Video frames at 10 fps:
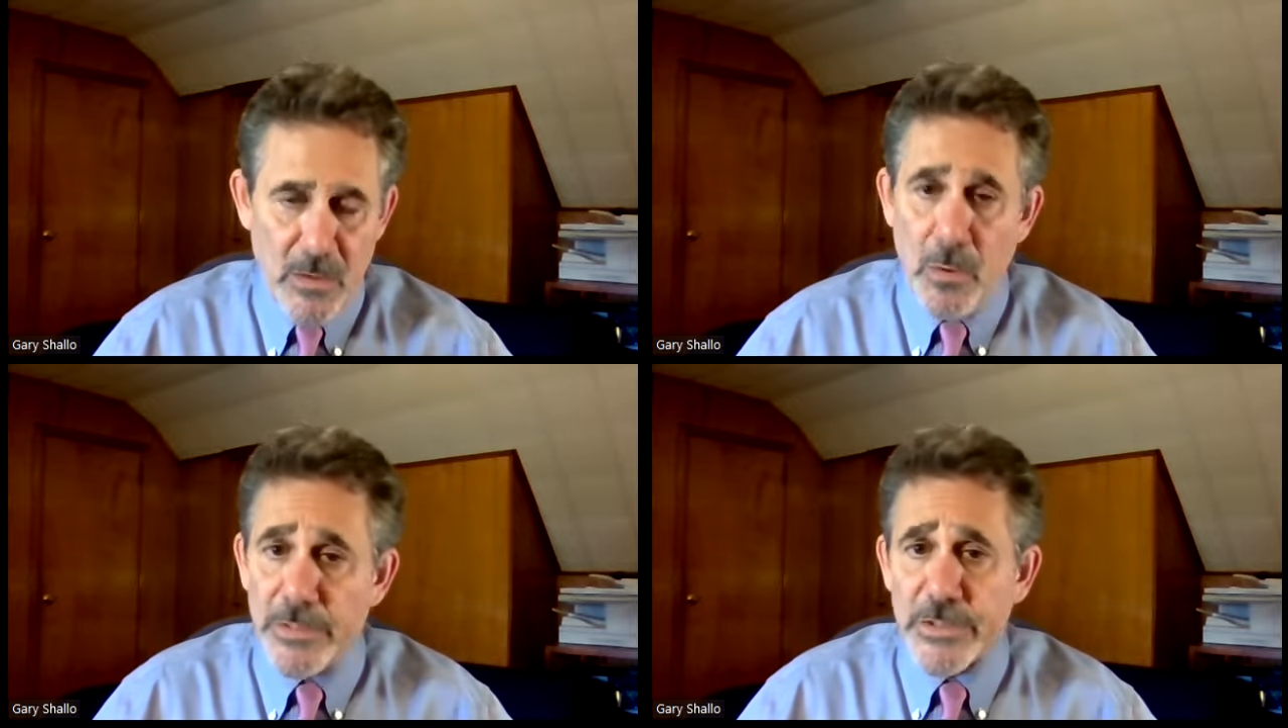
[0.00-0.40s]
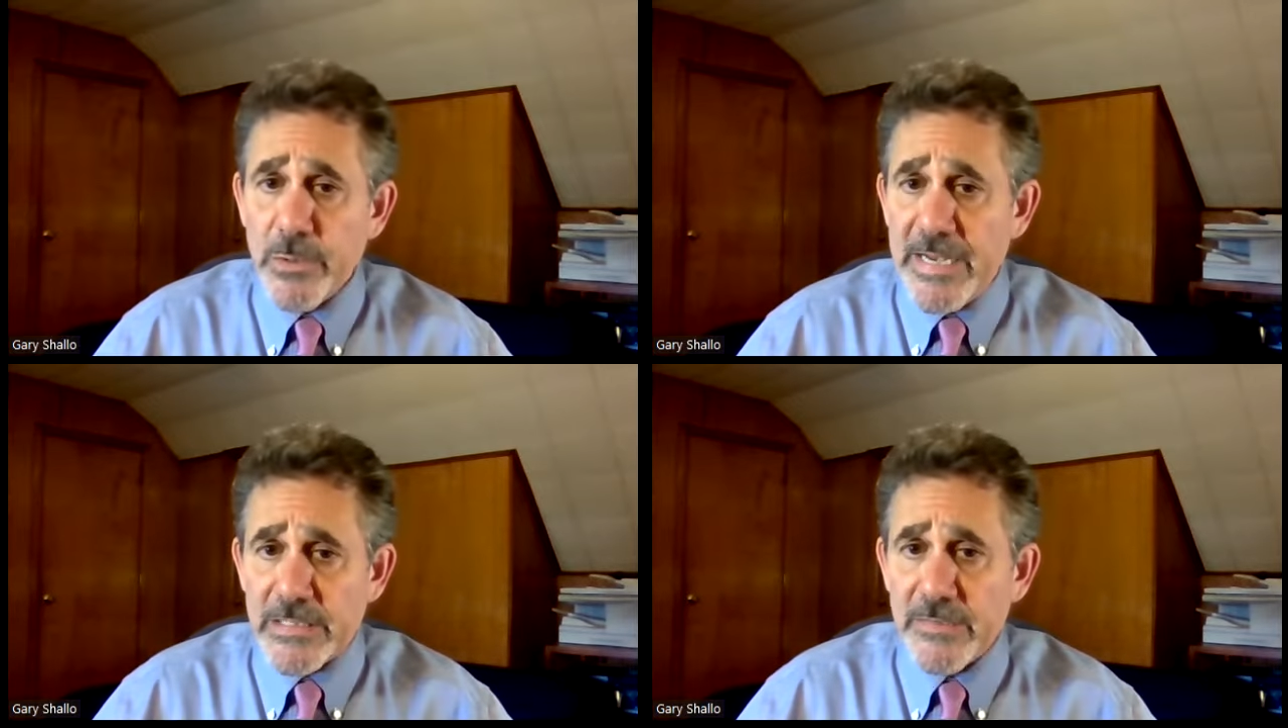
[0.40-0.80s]

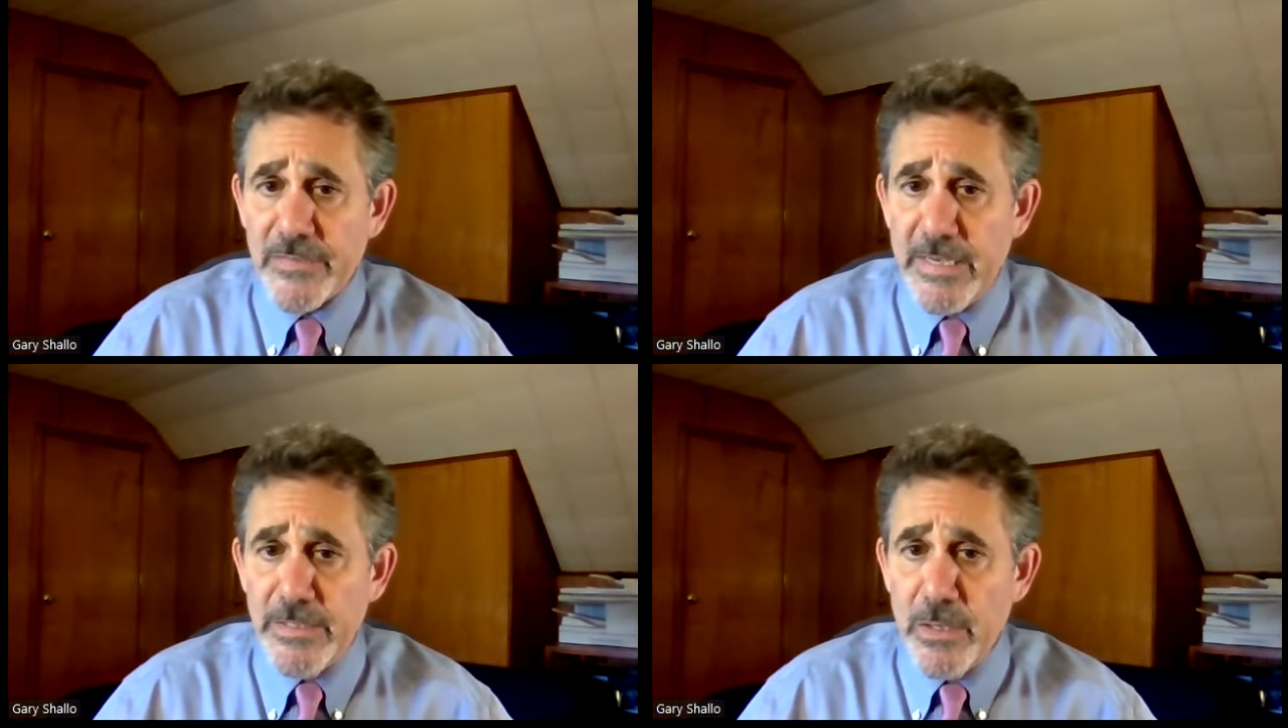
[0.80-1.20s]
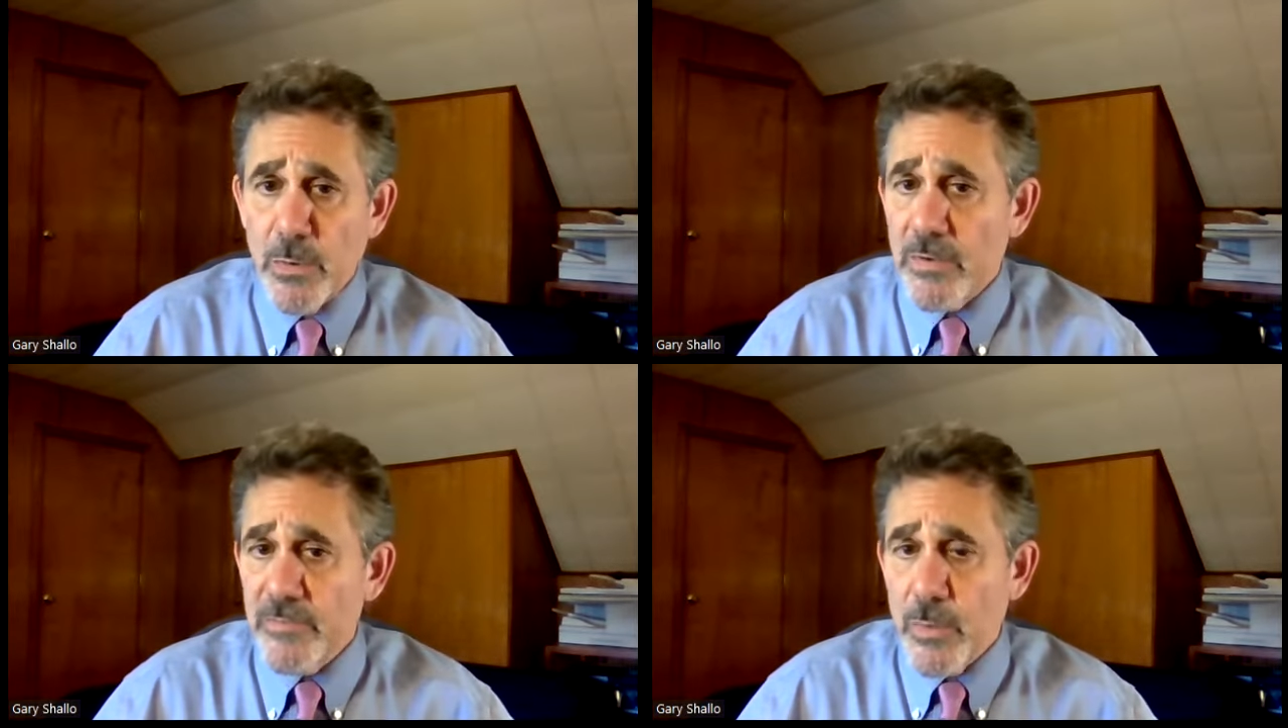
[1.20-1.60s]
Also ask if they know
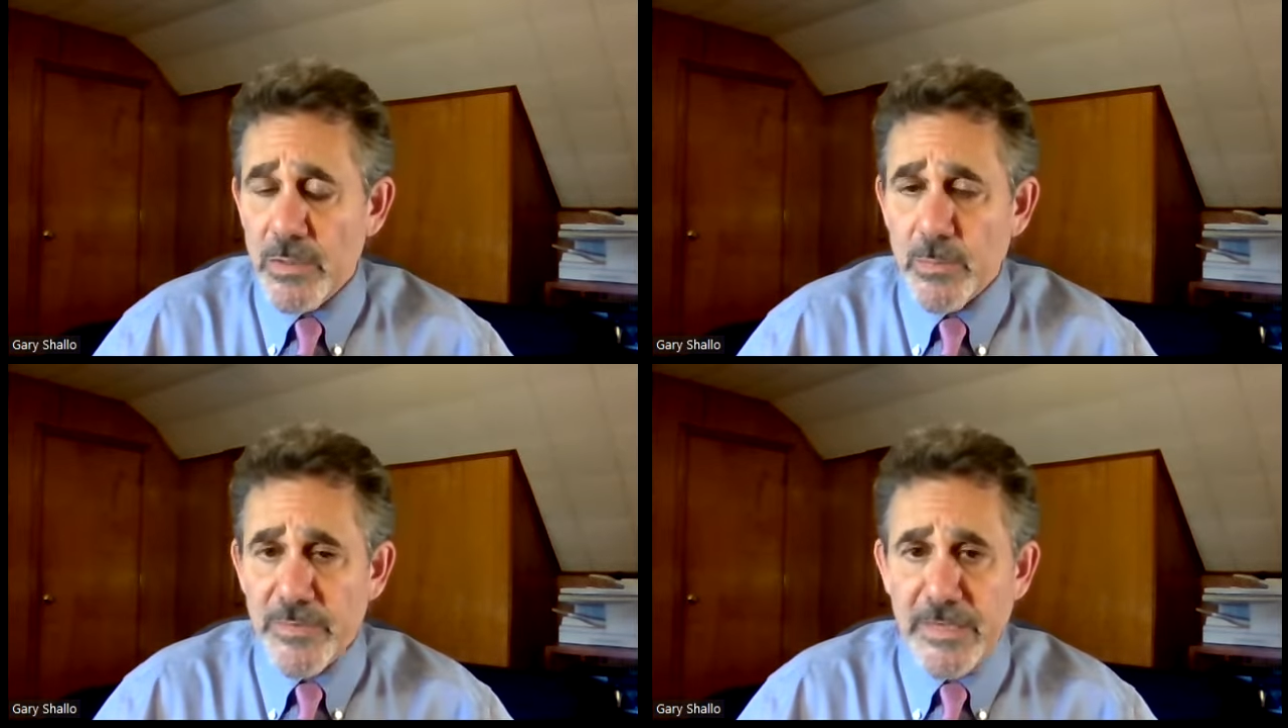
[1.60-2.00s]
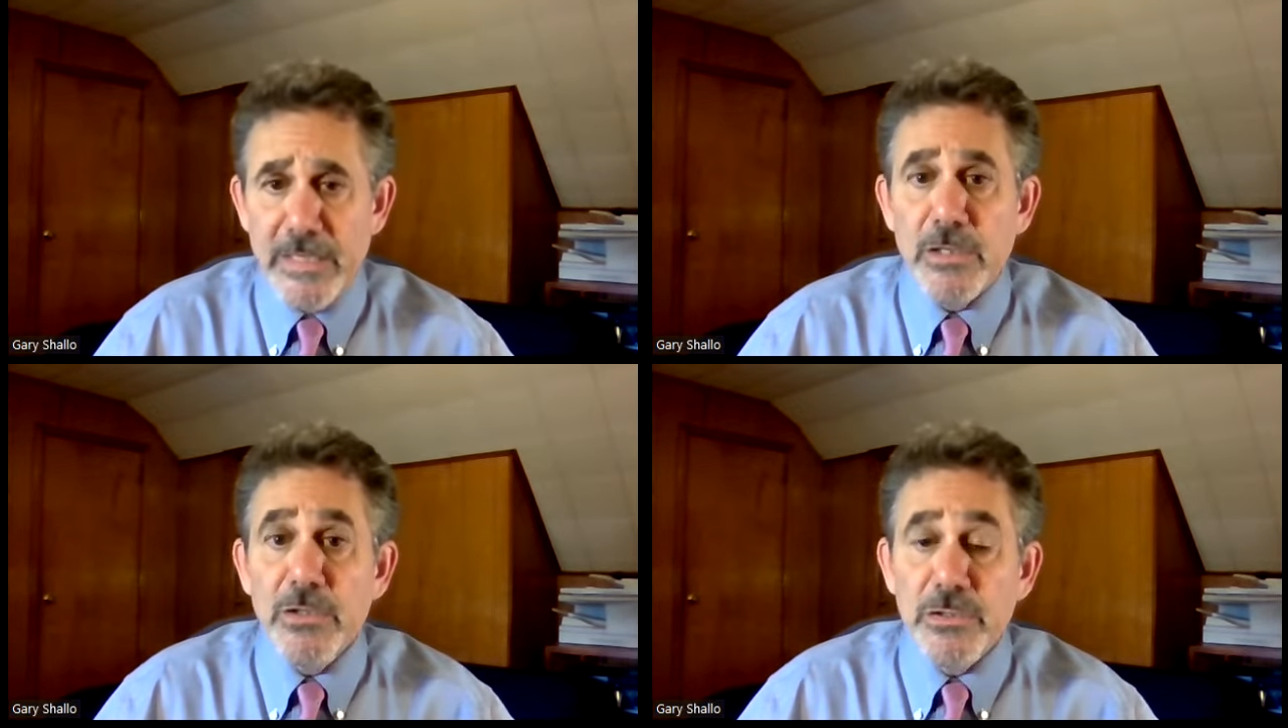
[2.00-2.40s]
or have worked with
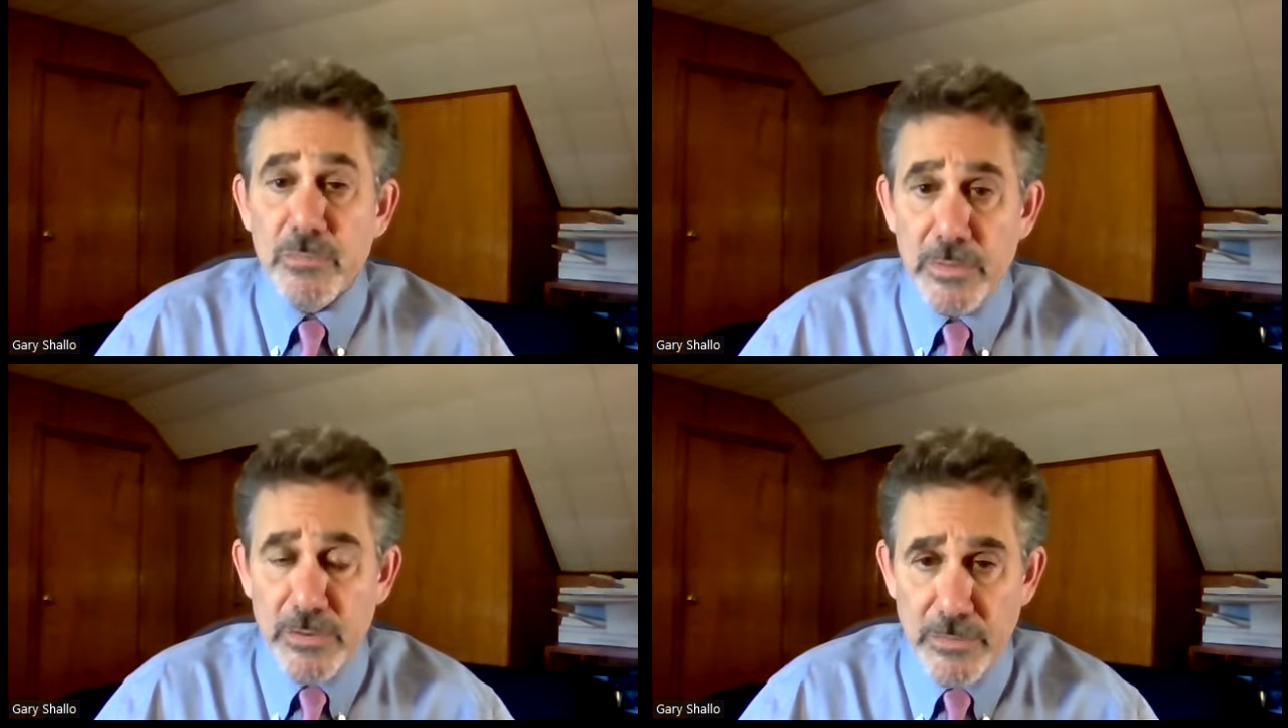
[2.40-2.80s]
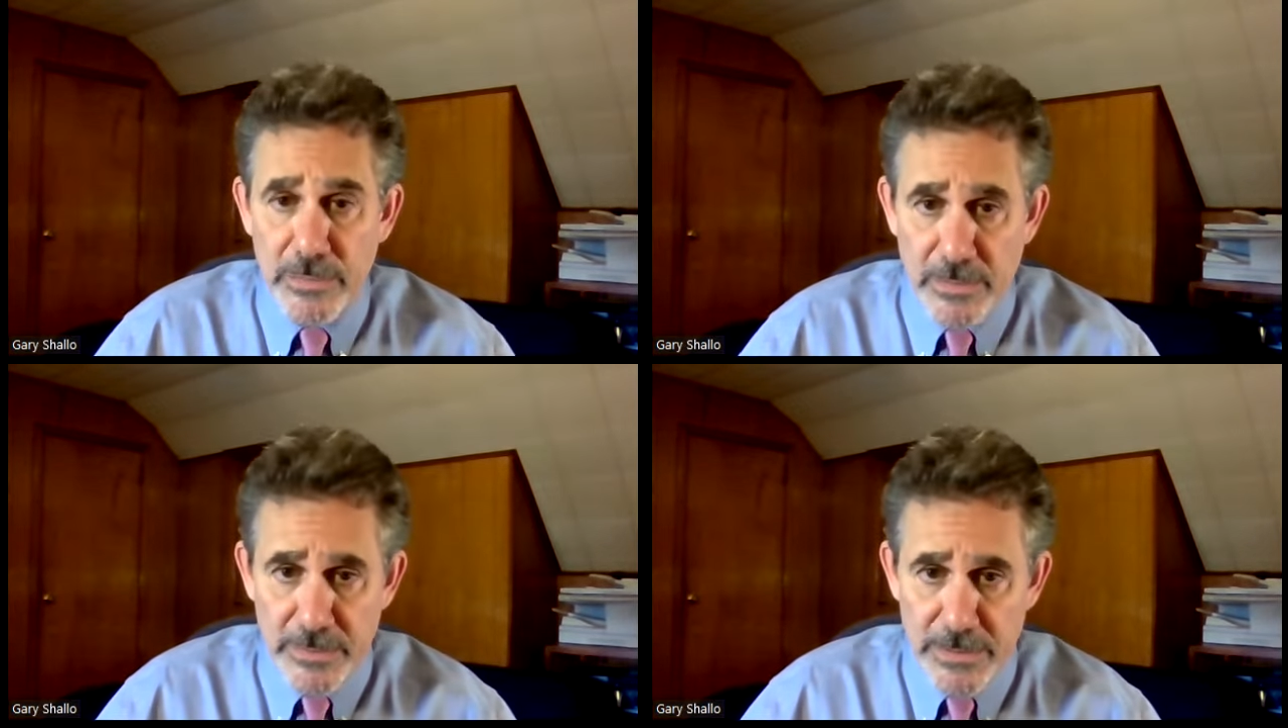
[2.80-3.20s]
any good
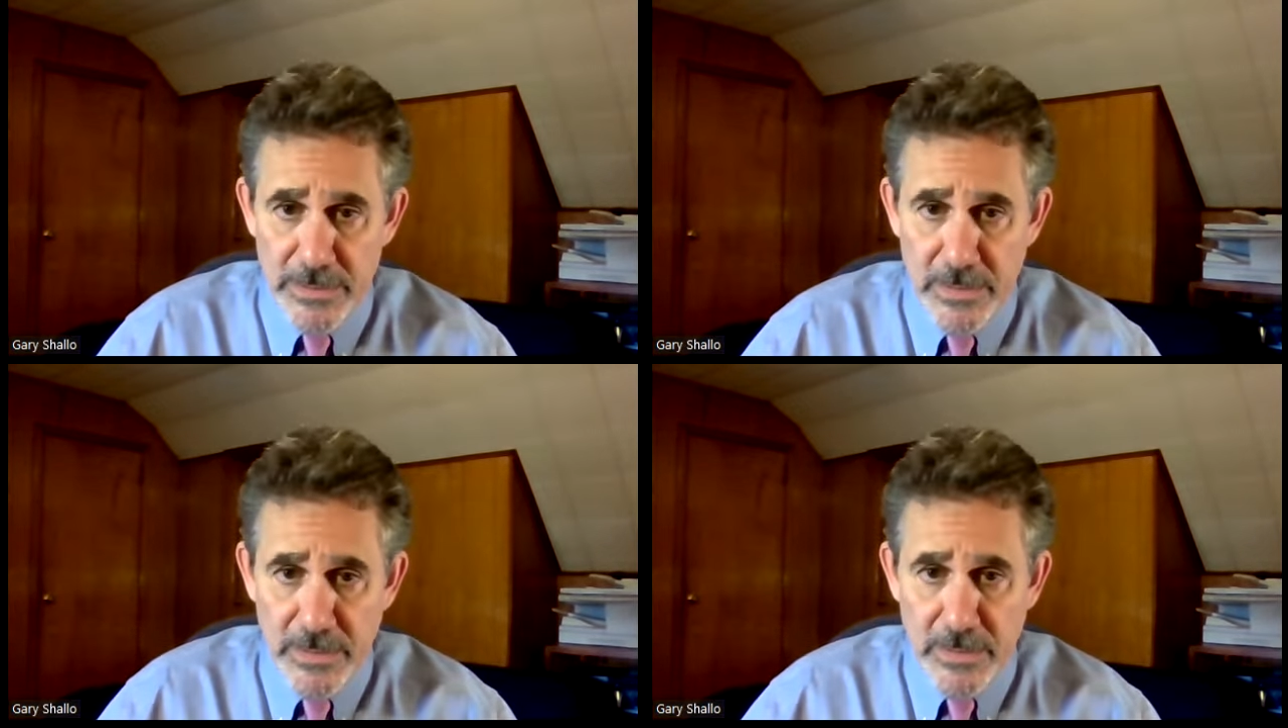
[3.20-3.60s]
recruiters.